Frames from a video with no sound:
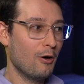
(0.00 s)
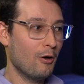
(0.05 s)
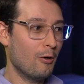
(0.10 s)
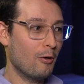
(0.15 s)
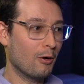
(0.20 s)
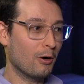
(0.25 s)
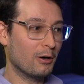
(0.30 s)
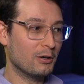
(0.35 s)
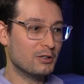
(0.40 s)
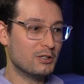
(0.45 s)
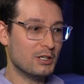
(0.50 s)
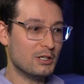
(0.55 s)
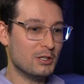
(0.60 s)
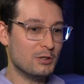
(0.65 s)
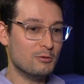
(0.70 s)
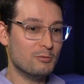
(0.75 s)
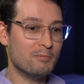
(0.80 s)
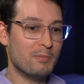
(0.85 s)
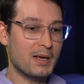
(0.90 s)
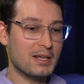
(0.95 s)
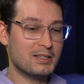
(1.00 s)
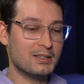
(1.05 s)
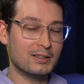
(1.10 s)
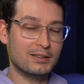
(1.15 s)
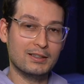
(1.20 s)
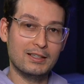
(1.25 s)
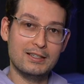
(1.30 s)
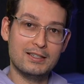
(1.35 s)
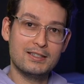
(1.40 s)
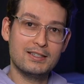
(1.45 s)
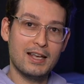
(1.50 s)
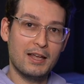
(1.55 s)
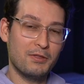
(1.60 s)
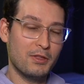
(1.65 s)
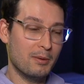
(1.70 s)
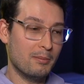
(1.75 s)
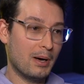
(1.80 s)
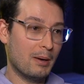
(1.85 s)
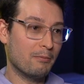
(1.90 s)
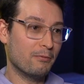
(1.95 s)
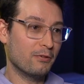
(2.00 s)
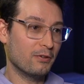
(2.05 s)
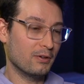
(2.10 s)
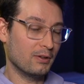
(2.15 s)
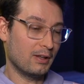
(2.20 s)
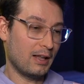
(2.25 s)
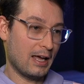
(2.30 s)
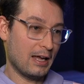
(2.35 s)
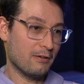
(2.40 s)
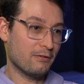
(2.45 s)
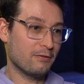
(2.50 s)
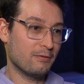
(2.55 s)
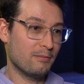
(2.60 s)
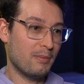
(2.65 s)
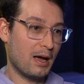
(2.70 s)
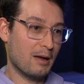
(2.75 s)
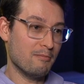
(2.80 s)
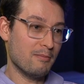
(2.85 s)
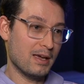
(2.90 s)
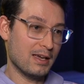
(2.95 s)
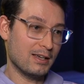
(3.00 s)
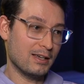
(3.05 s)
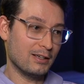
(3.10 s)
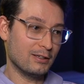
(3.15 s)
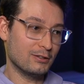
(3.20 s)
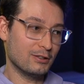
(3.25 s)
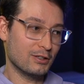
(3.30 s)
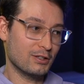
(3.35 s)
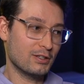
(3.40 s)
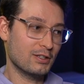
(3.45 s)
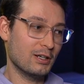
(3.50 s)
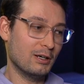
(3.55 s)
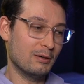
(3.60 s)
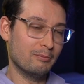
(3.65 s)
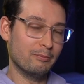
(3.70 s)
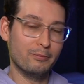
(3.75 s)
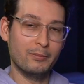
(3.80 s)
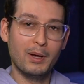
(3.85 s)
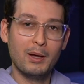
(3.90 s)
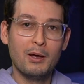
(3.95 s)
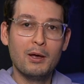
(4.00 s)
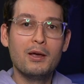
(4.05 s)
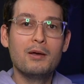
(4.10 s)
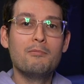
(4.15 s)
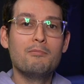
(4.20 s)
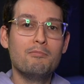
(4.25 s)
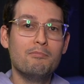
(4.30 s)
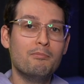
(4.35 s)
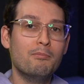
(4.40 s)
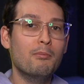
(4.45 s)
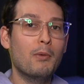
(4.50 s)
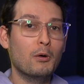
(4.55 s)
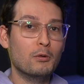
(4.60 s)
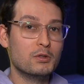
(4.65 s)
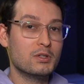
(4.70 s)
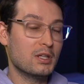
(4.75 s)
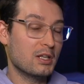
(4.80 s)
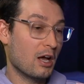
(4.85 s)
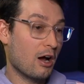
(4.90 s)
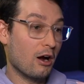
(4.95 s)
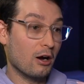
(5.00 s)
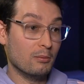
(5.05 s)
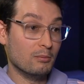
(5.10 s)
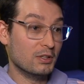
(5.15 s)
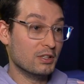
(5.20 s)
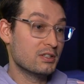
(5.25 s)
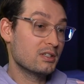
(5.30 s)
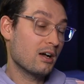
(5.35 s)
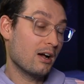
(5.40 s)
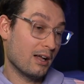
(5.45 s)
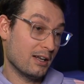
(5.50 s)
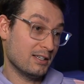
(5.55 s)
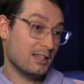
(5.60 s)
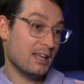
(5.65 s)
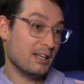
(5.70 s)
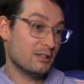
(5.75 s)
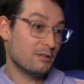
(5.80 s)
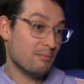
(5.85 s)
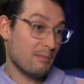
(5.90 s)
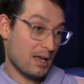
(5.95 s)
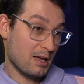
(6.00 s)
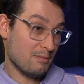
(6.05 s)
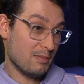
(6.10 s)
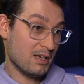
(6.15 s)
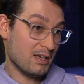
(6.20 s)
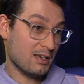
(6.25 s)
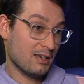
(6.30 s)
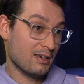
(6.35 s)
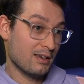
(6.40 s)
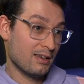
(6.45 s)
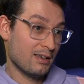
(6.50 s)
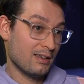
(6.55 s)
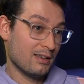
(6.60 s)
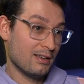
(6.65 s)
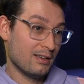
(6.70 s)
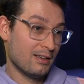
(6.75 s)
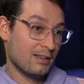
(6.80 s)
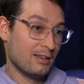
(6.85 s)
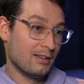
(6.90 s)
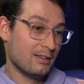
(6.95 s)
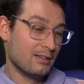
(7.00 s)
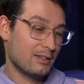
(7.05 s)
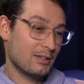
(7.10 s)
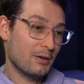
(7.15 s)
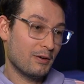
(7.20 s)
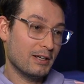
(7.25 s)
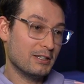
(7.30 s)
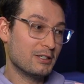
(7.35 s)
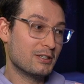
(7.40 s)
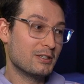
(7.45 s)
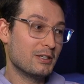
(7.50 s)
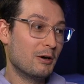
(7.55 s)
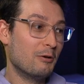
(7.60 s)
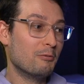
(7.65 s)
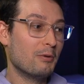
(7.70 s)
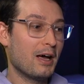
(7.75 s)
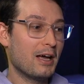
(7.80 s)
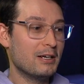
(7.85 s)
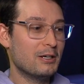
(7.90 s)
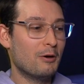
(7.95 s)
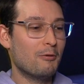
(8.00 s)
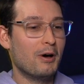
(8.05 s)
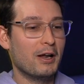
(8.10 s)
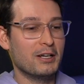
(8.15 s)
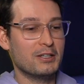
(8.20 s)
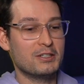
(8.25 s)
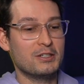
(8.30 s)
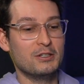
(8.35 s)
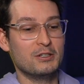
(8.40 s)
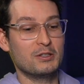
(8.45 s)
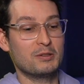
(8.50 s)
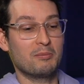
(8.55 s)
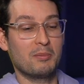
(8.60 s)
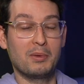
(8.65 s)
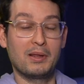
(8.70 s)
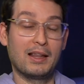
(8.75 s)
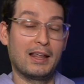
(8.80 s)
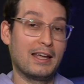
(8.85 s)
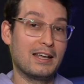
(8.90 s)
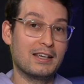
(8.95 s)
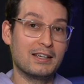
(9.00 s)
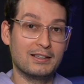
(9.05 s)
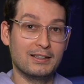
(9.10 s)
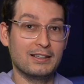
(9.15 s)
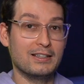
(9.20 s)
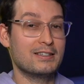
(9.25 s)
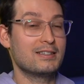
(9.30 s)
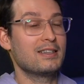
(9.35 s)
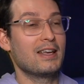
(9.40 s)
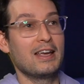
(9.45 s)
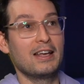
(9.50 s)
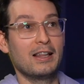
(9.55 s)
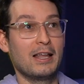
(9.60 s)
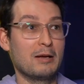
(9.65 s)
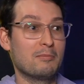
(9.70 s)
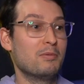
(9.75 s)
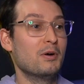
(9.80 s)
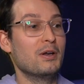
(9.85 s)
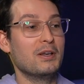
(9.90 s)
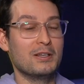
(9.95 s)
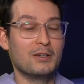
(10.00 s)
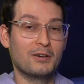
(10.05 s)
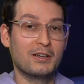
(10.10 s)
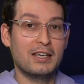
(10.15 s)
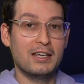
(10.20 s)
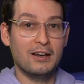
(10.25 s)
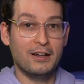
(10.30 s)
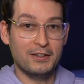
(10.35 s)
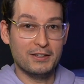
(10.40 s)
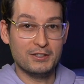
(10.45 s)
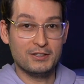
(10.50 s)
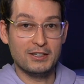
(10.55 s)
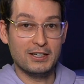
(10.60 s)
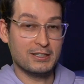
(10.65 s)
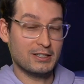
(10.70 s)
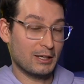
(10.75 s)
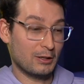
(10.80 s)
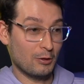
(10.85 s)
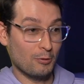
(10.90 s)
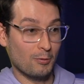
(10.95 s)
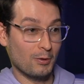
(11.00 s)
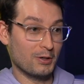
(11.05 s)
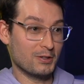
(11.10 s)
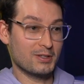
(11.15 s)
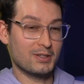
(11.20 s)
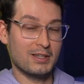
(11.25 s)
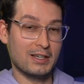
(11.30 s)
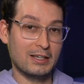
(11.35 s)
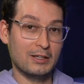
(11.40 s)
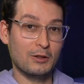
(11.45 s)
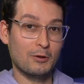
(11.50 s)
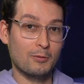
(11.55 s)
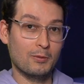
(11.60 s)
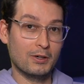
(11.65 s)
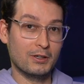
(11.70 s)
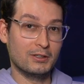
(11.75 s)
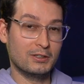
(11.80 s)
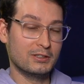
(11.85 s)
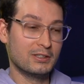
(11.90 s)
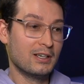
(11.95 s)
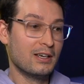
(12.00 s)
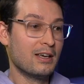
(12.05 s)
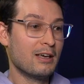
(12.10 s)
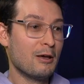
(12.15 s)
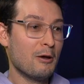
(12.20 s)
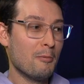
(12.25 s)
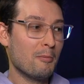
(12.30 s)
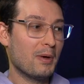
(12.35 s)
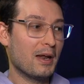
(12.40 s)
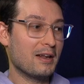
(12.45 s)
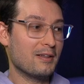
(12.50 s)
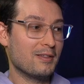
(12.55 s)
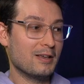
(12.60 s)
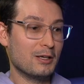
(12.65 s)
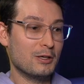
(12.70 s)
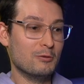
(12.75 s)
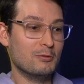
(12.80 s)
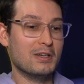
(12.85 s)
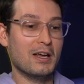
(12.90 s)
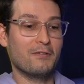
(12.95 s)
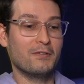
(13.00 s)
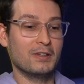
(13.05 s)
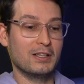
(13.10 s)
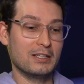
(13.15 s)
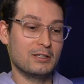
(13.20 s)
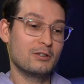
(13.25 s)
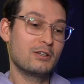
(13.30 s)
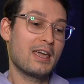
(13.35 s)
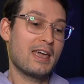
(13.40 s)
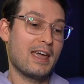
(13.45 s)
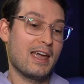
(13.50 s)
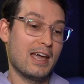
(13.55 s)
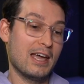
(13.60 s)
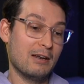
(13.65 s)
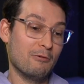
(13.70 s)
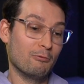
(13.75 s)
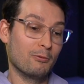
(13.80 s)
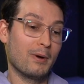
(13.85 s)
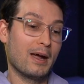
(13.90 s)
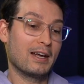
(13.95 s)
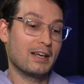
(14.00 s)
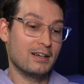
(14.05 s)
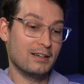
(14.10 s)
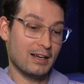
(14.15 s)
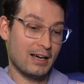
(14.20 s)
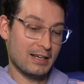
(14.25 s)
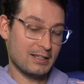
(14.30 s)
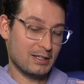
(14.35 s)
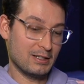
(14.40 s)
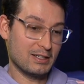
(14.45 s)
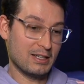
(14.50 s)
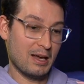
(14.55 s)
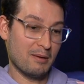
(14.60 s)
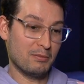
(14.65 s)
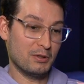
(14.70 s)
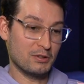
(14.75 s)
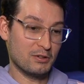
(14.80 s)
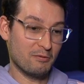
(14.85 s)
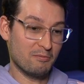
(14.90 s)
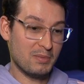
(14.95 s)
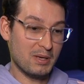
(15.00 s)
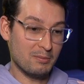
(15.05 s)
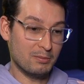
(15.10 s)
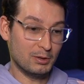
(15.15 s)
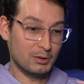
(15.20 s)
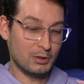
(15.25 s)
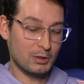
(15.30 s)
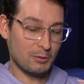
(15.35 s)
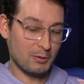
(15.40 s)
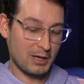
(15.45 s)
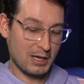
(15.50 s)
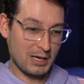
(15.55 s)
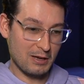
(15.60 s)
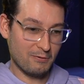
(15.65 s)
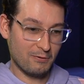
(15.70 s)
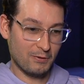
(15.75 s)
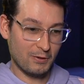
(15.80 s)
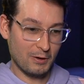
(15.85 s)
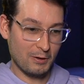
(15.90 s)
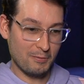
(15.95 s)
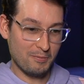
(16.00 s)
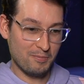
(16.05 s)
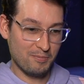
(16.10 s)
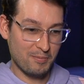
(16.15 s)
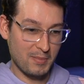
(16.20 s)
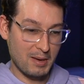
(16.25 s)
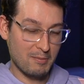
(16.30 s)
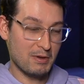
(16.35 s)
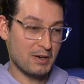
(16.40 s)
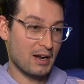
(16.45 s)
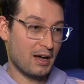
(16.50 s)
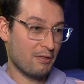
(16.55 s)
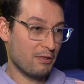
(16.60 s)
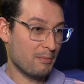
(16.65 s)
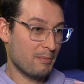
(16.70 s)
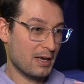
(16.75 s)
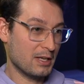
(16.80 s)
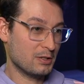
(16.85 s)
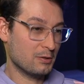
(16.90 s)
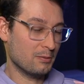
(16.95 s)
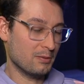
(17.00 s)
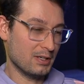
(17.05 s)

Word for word: or did you basically set them up for life by making just some mostly harmless content maybe? So I mm-hmm. just don't I don't want us to just blanketly yeah, yeah. say no, like no. putting your kid on the internet is like the worst thing in the world but I think you definitely can recognize examples of people doing it for maybe not the best